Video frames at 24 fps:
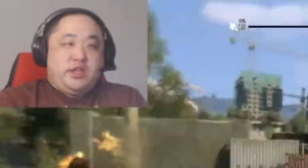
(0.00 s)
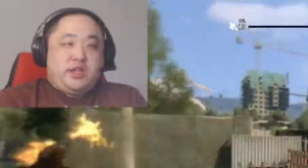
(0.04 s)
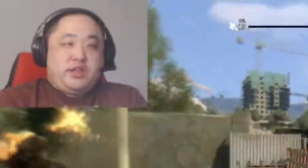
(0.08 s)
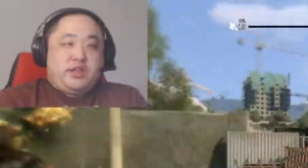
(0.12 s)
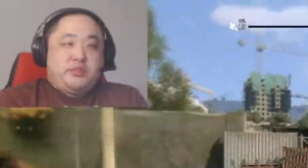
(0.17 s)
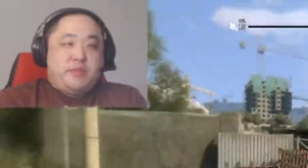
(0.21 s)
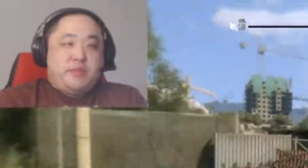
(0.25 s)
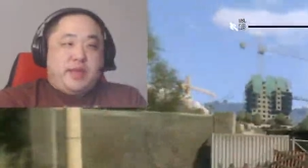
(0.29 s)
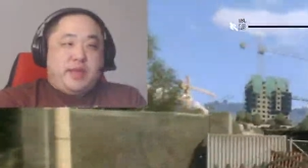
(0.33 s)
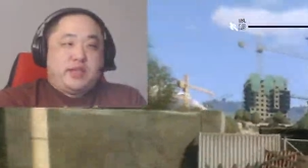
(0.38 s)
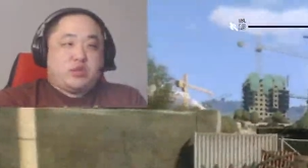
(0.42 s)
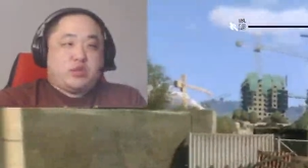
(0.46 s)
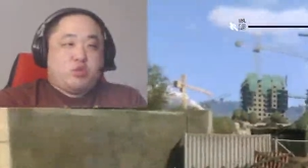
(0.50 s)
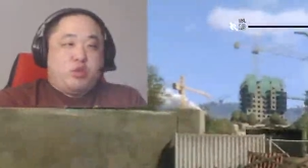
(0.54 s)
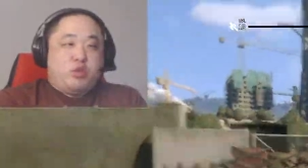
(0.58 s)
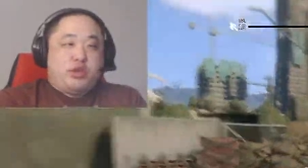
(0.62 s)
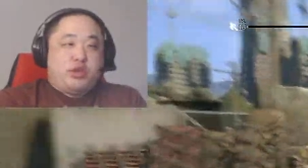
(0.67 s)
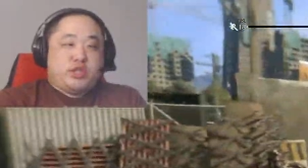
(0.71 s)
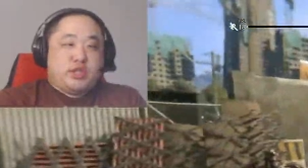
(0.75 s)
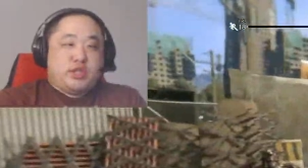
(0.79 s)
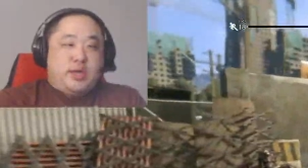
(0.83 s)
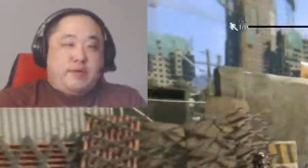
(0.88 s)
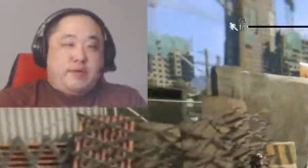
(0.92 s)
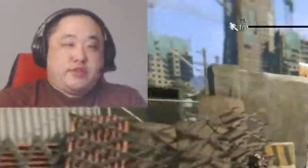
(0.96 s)
main story
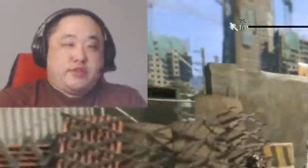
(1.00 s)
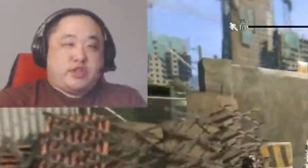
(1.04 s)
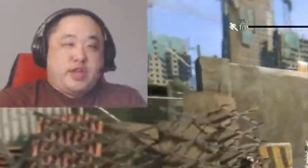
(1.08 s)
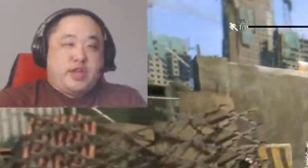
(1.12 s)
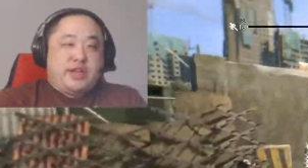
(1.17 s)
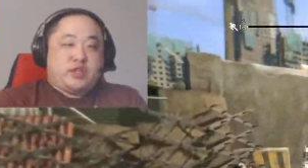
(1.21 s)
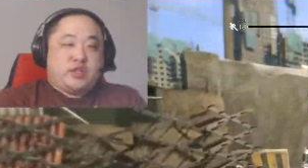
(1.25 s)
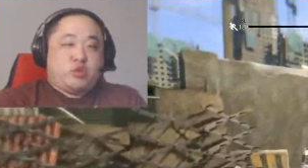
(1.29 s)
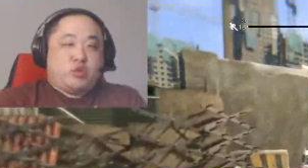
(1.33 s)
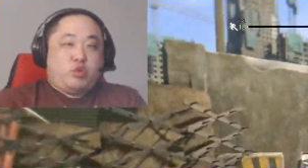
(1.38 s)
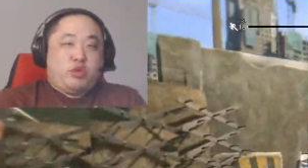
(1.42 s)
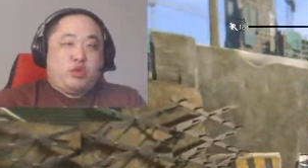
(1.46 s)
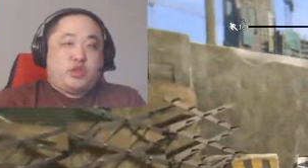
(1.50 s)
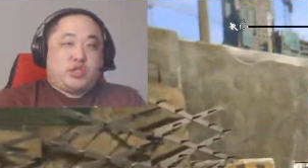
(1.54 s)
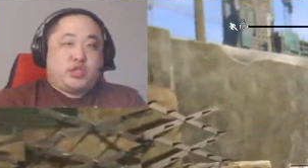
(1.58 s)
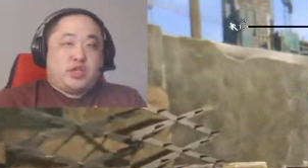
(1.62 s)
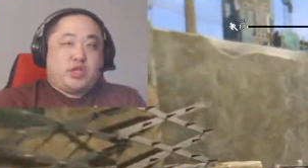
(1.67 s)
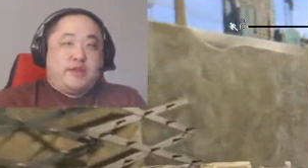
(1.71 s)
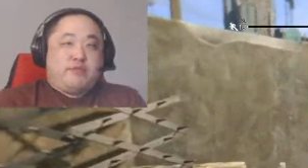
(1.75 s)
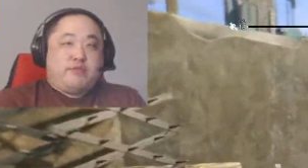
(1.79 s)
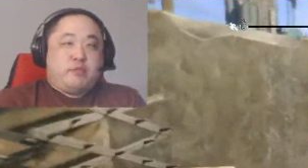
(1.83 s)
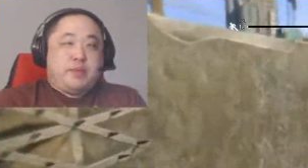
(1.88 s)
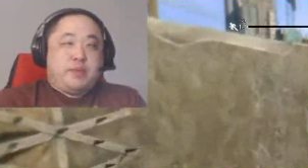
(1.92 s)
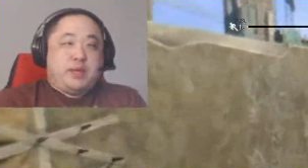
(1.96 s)
stuff, side story
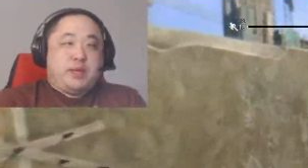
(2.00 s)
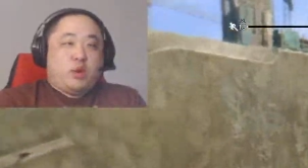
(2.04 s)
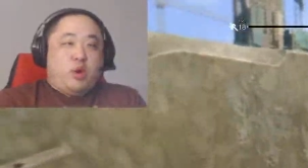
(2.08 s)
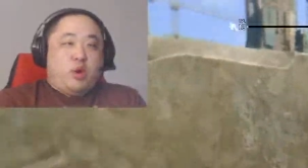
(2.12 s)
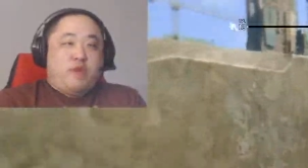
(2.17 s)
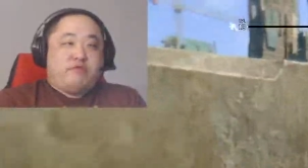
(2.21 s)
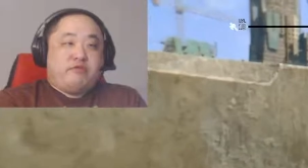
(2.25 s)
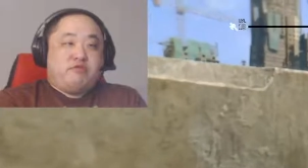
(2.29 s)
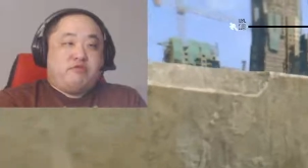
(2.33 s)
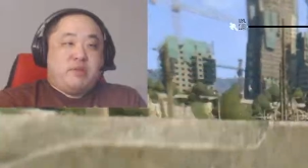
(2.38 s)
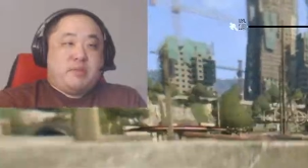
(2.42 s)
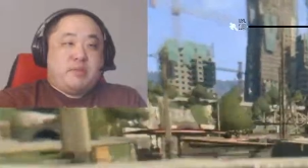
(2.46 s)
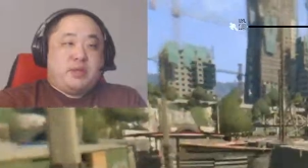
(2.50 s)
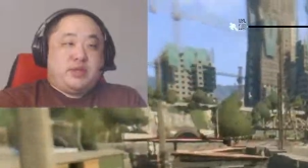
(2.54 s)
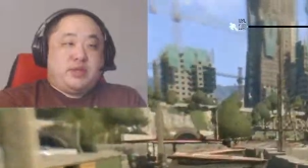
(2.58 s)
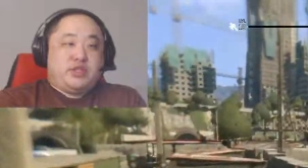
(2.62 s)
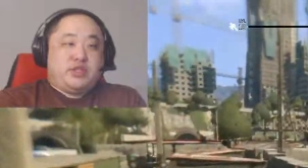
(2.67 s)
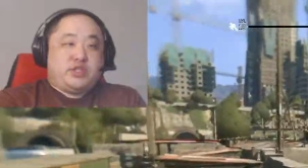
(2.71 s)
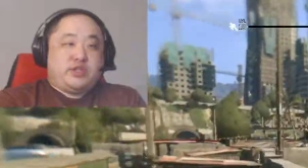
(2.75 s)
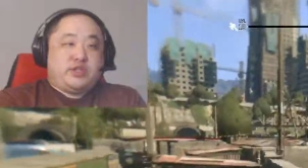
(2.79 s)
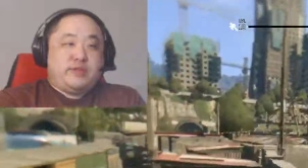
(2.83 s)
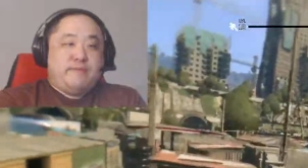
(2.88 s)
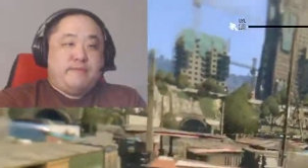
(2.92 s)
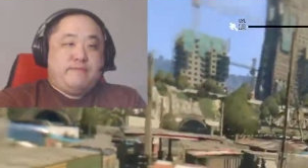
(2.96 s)
stuff will be off
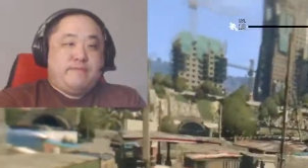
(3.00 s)
limits.